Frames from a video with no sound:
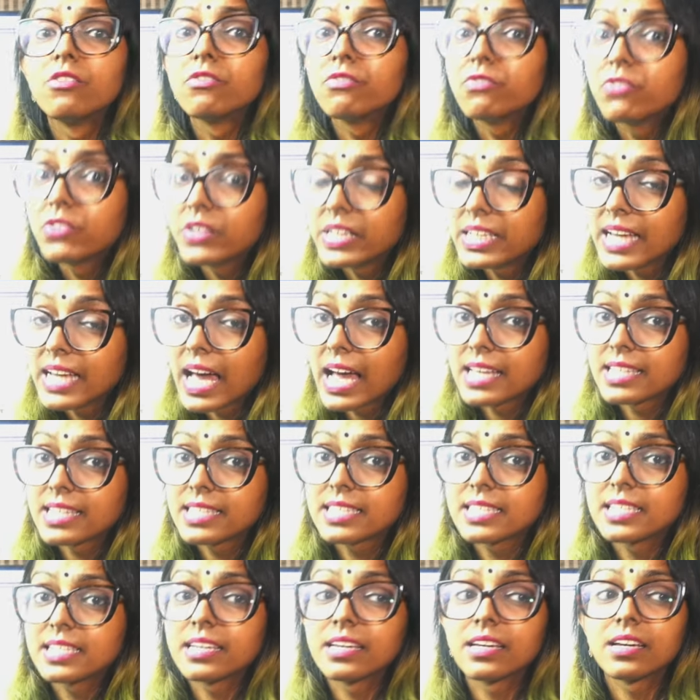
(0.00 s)

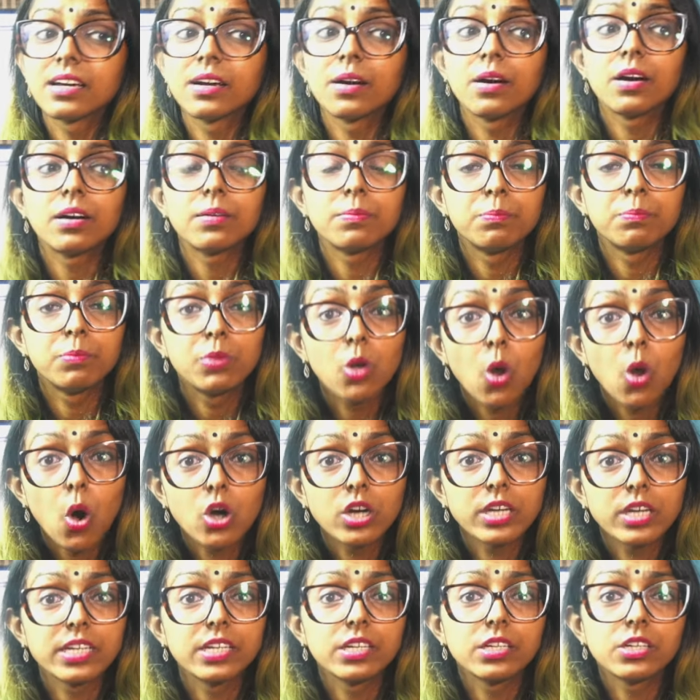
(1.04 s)
freelancing,
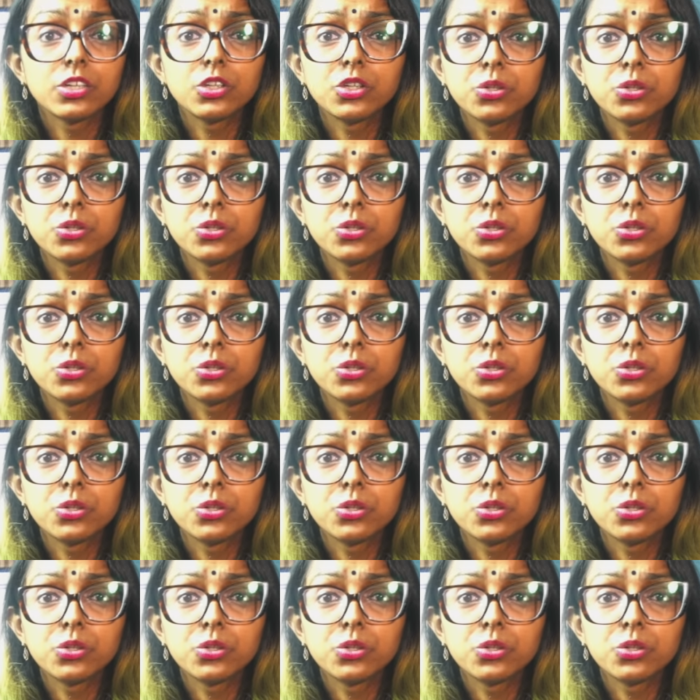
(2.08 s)
blogging,